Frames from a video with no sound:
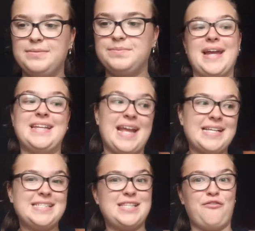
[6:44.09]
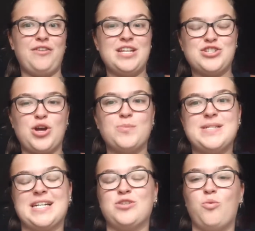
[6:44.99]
My next finished object